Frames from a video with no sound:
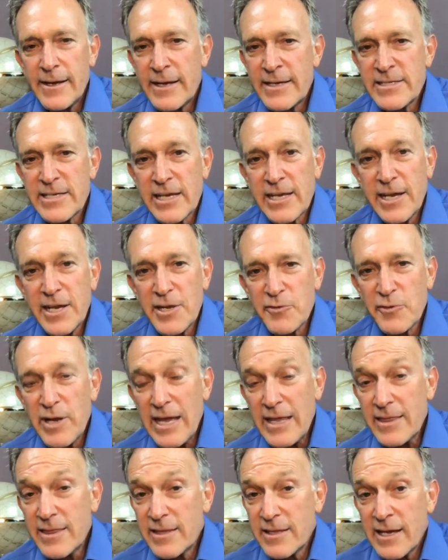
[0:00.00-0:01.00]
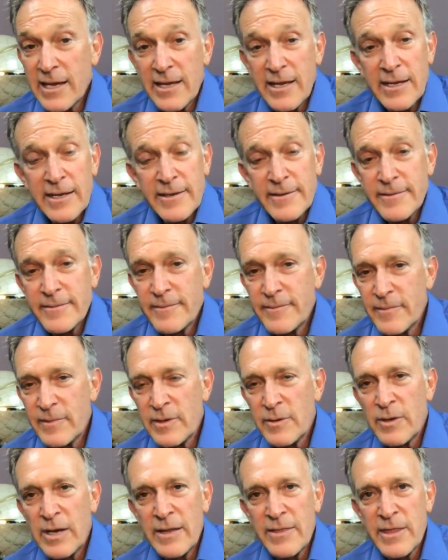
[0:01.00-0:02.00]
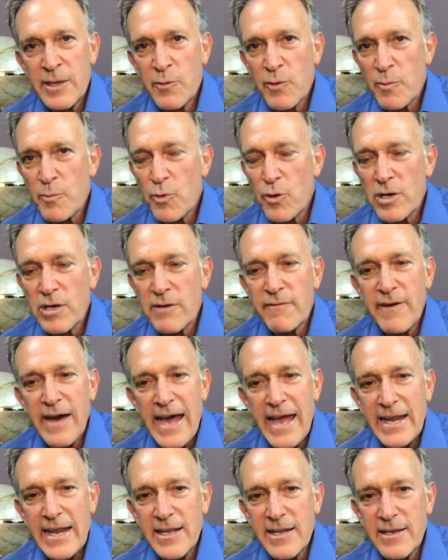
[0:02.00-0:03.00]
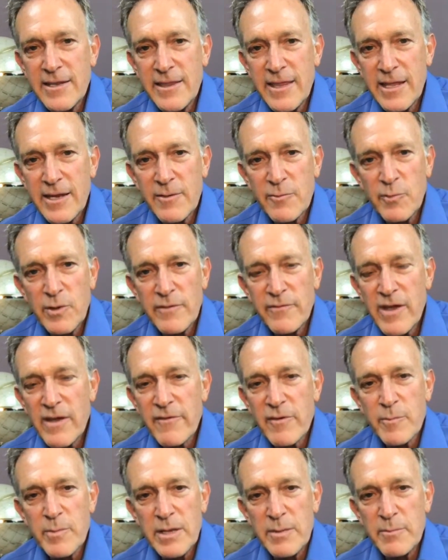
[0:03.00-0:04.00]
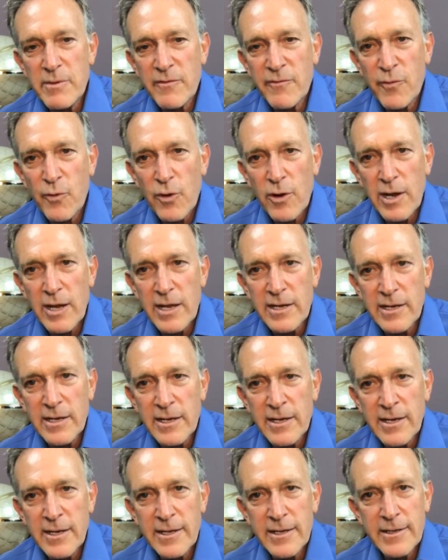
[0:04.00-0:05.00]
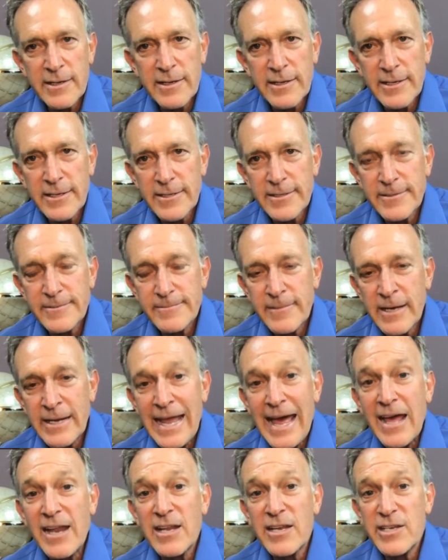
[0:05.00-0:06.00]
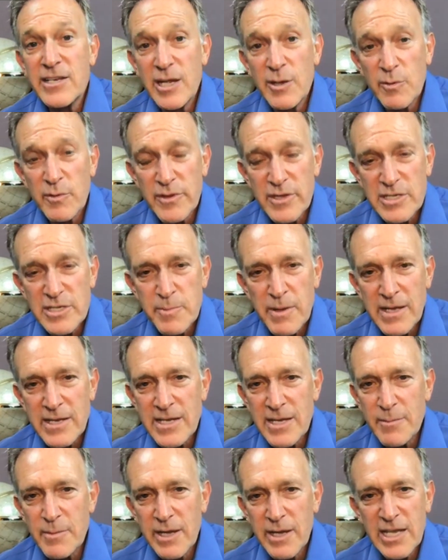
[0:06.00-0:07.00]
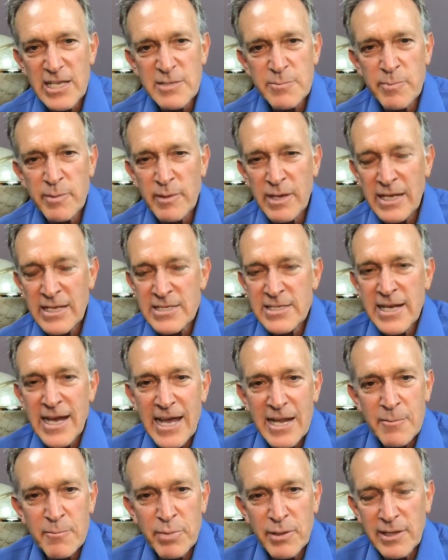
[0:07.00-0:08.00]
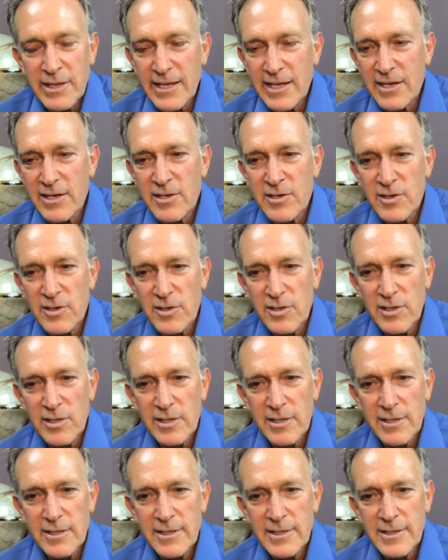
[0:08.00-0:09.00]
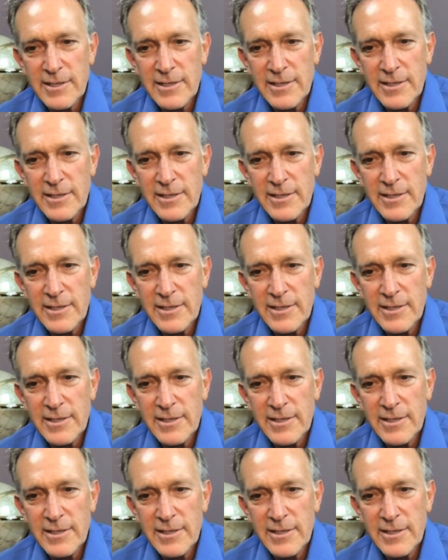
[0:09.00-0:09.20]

as a country, I, th- I, I think we're more divided than we've ever been before on on uh, on how to deal with this pandemic. It's it's gotten political.